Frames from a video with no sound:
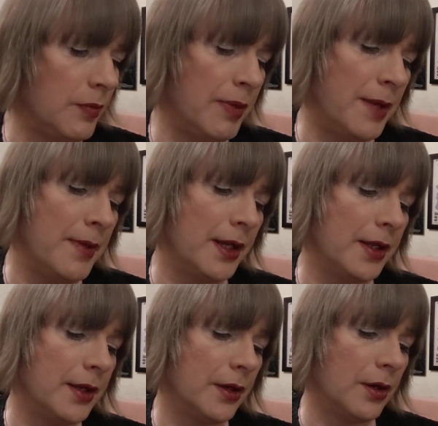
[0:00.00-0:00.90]
Pete
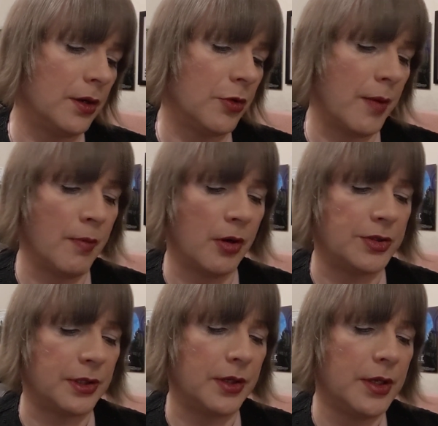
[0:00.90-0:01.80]
Milligan or Grant
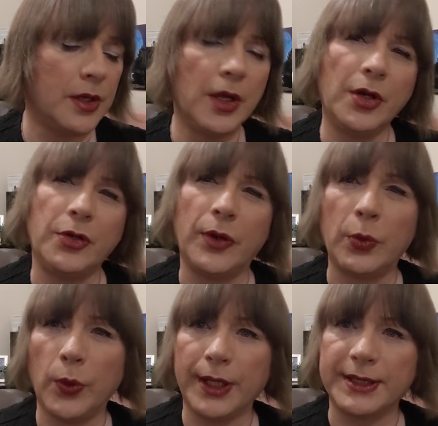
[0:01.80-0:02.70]
Morrison
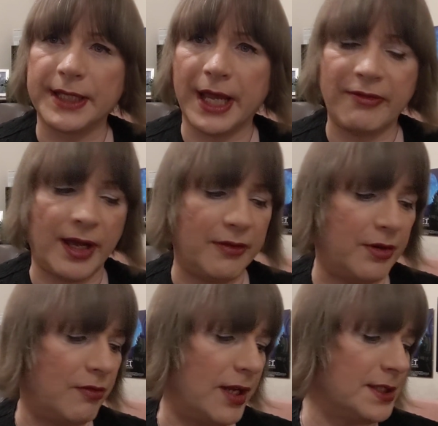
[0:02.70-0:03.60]
doing weird sci-fi for
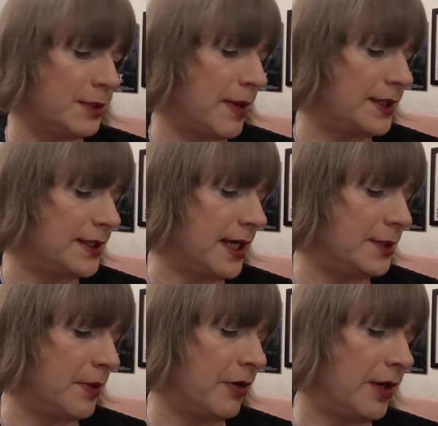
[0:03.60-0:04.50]
the Flash. This is by Si
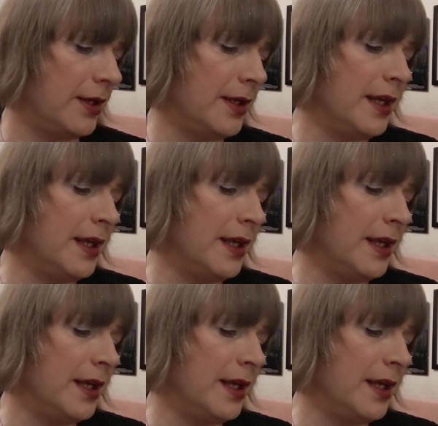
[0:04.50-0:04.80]
Spurrier.